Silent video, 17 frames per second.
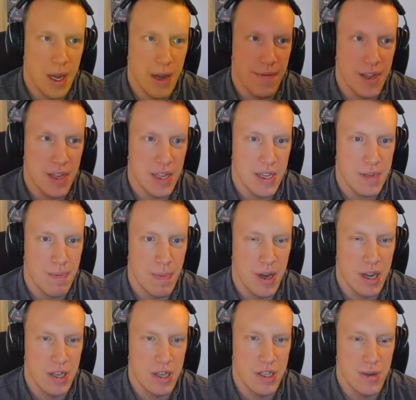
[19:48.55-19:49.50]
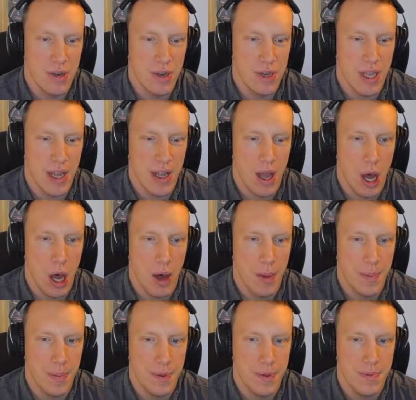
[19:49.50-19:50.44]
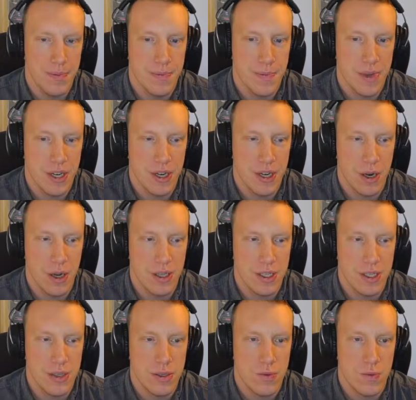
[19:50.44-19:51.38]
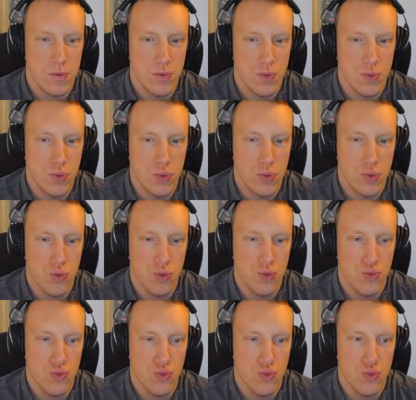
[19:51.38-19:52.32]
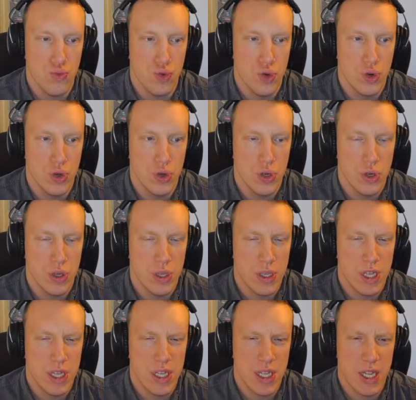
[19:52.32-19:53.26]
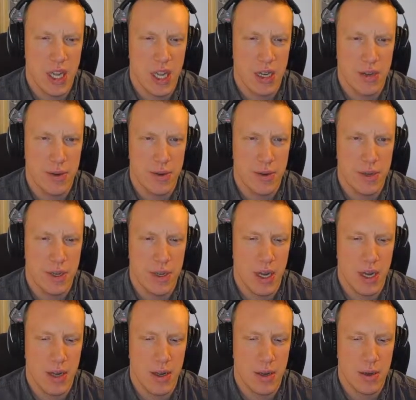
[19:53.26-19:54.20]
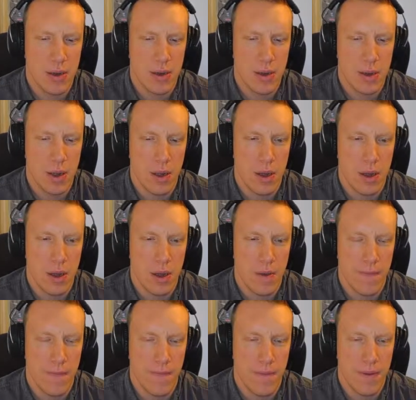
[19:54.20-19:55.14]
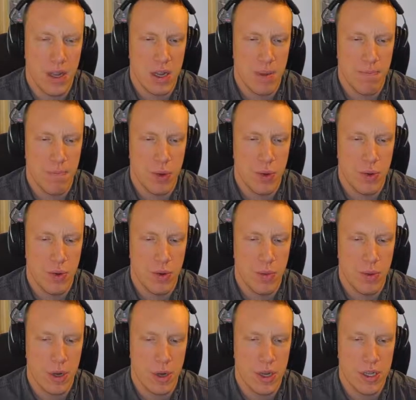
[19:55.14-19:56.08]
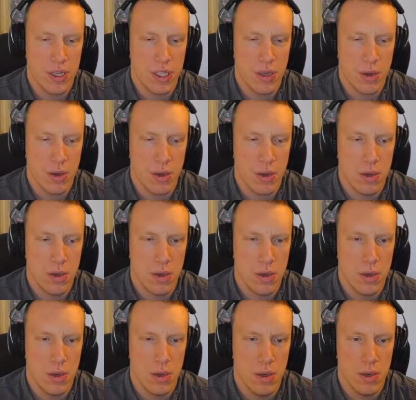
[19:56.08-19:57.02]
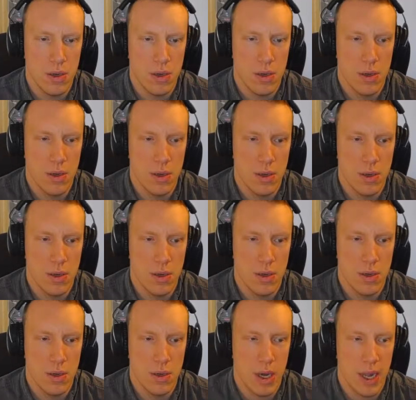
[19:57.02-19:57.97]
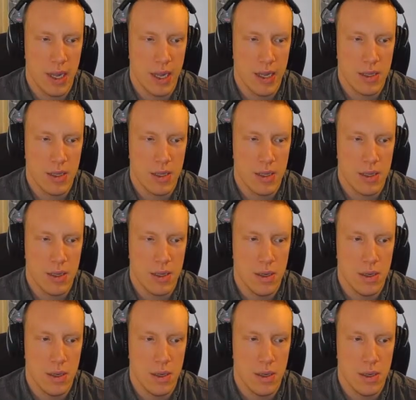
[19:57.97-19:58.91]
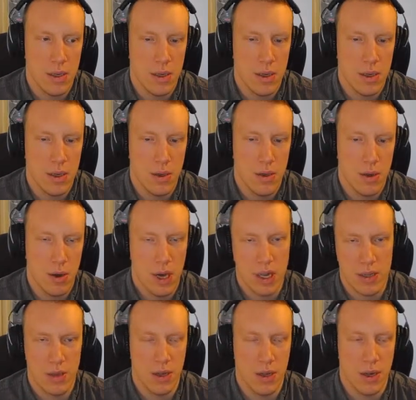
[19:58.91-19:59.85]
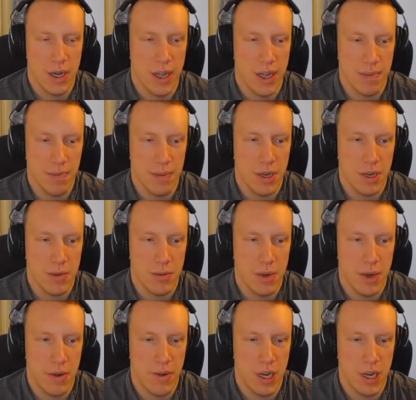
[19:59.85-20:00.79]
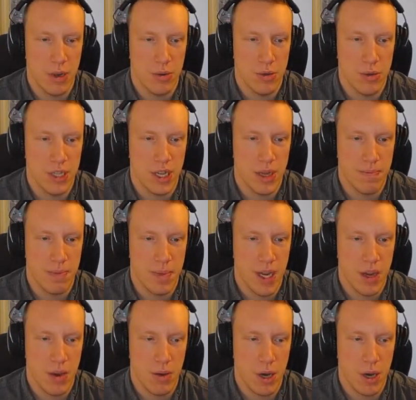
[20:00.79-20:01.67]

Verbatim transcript: I think it's better suited that Hop actually lost. Hmm. Doesn't that look like I think a Pokemon I saw? Leaked? Or like not leaked, but the video goes up now